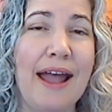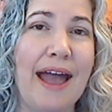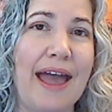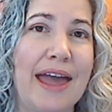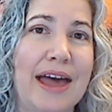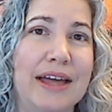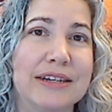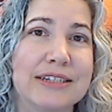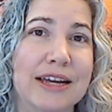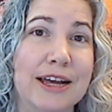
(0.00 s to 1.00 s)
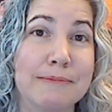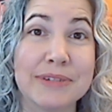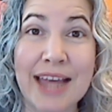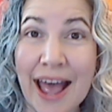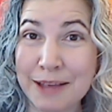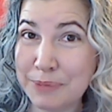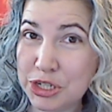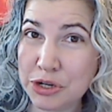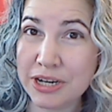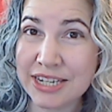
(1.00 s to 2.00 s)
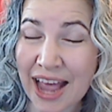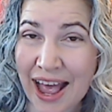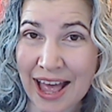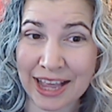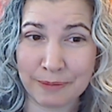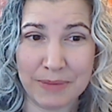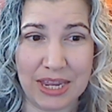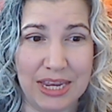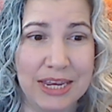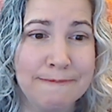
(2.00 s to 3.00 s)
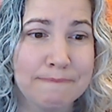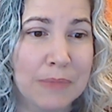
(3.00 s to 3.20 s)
And be sure to tag me,